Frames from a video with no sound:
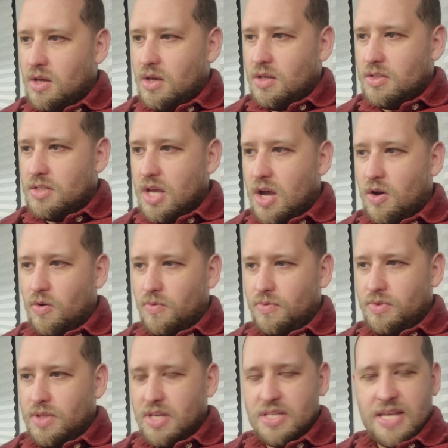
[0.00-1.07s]
So
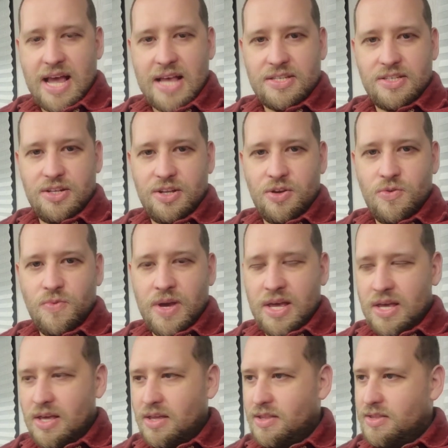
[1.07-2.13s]
this has to do
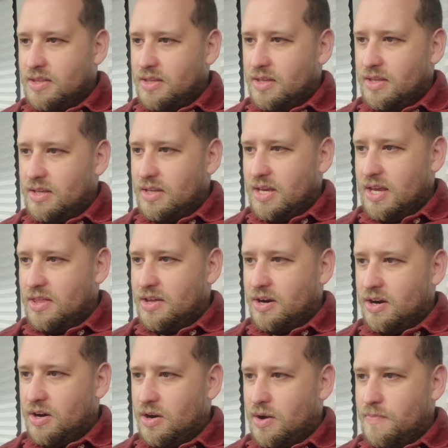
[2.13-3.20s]
with
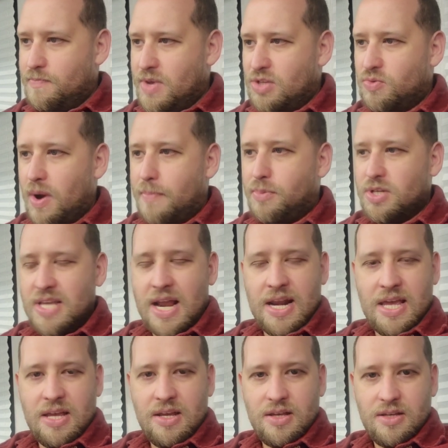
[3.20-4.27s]
either
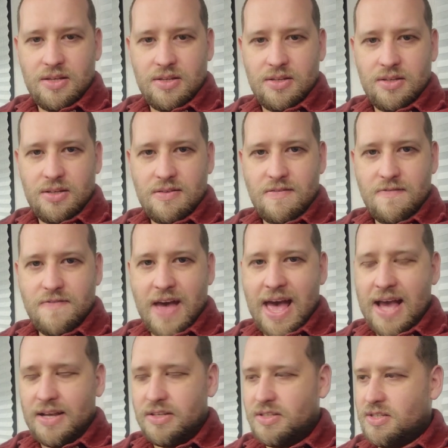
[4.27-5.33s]
misrepresenting
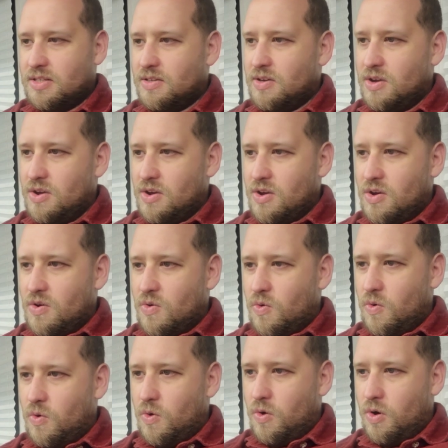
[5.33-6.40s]
facts
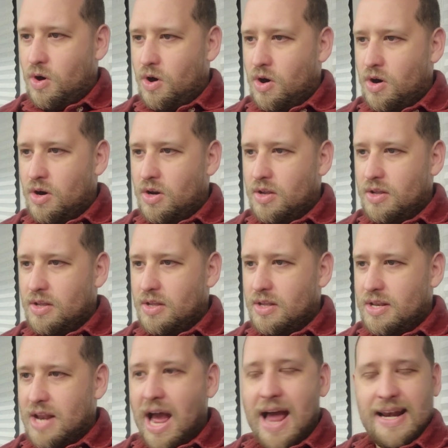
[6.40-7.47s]
or
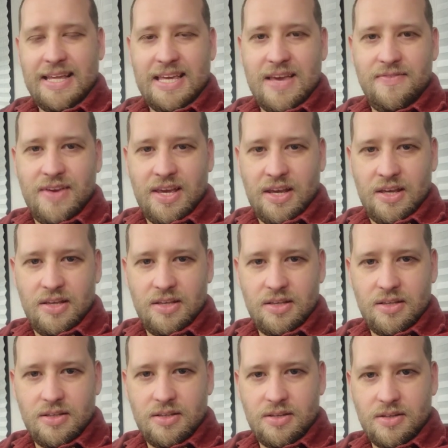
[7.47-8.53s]
not giving
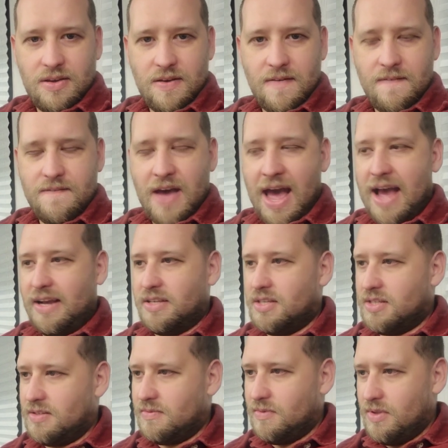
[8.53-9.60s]

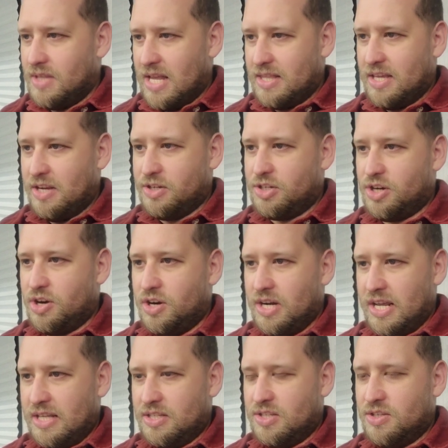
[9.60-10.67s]
facts that the insured
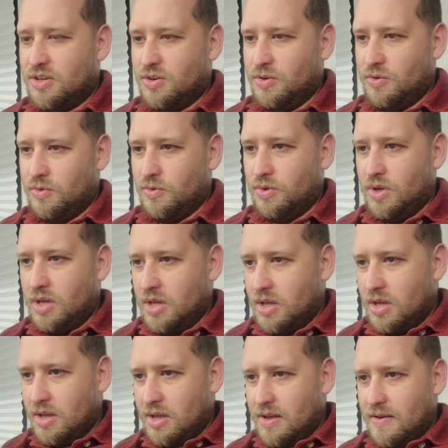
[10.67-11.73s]
needs to
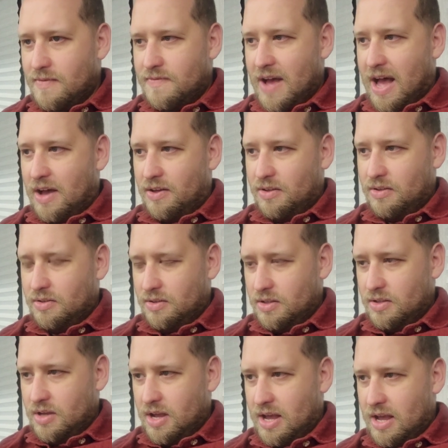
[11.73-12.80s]
file
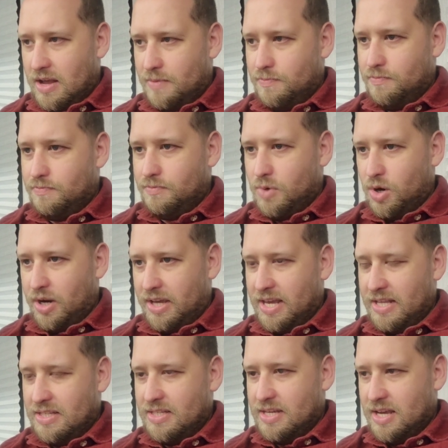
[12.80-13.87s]
or
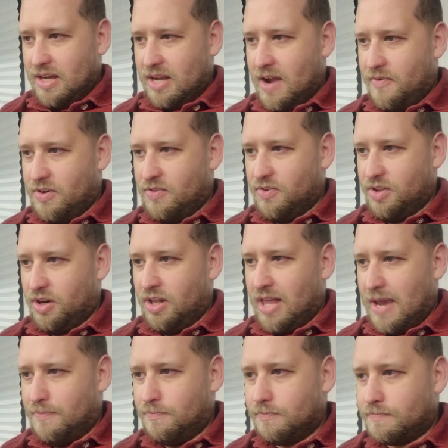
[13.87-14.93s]
get coverage for their
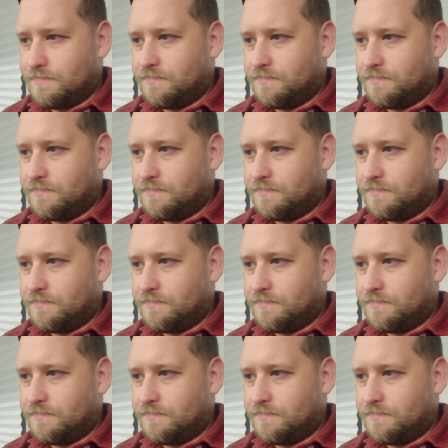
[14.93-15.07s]
claim.